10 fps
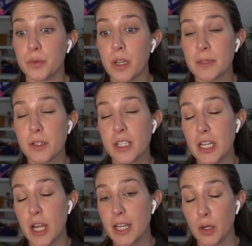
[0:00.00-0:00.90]
As much as
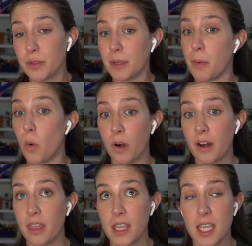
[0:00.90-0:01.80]
I, I don't
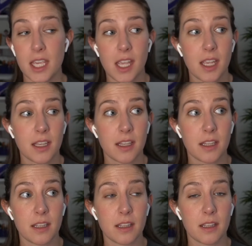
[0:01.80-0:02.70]
support the,
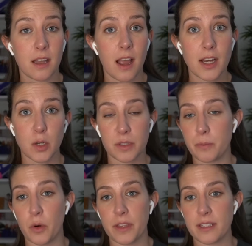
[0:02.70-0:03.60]
I don't
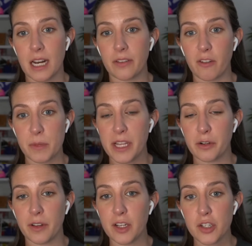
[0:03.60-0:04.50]
support this kind of government
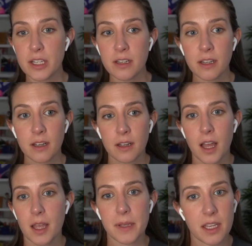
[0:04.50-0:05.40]
intervention.
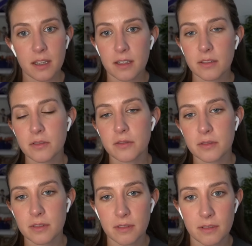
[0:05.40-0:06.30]
I mean,
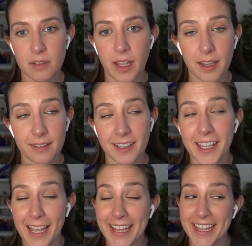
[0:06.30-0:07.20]
like
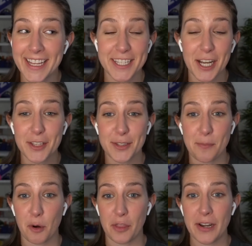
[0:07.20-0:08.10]
it does
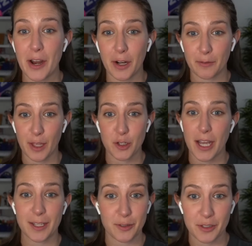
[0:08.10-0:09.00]
support the narrative that
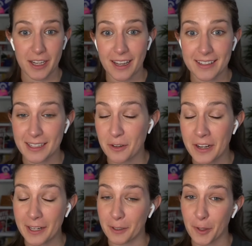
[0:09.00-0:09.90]
China's just going to continue to
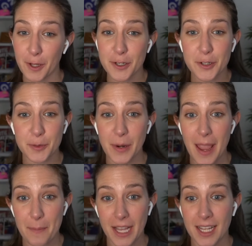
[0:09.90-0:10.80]
eat our lunch,
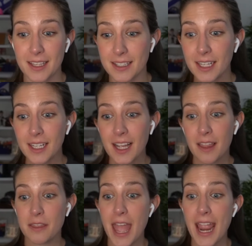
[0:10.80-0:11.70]
right? Because
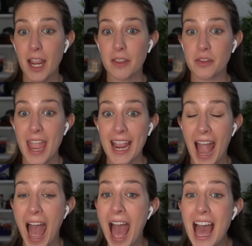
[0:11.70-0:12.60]
they yeah. they
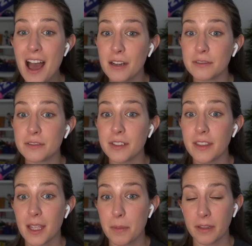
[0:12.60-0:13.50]
have
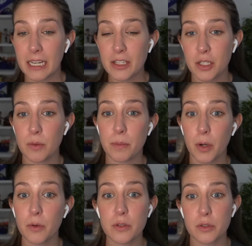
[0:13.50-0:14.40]
the ability to
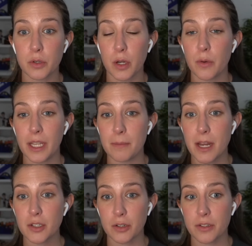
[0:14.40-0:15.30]
impose draconian
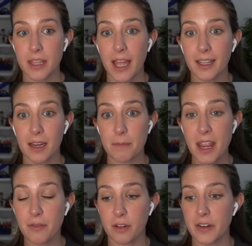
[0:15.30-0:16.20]
measures that can
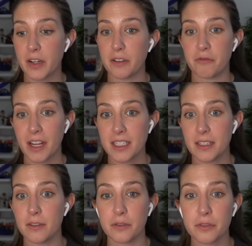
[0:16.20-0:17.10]
make for very
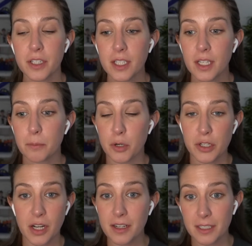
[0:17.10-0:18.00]
effective
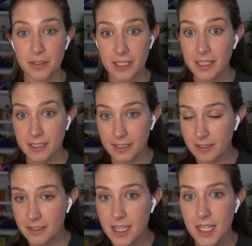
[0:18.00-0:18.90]
productive
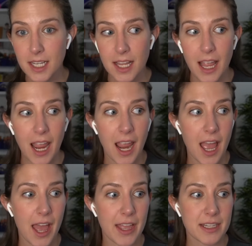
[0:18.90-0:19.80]
citizens.
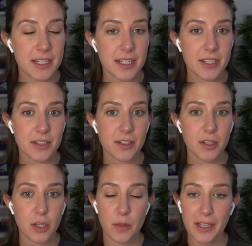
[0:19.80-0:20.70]
And
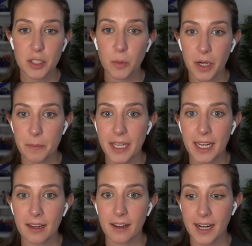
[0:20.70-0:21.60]
you know that's who we're
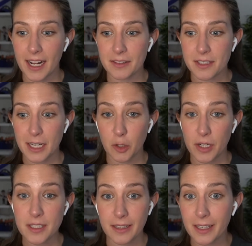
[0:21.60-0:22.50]
competing against and
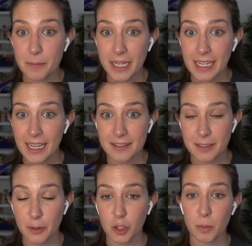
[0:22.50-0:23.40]
increasingly competing against
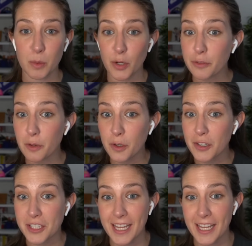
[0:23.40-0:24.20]
in a global workforce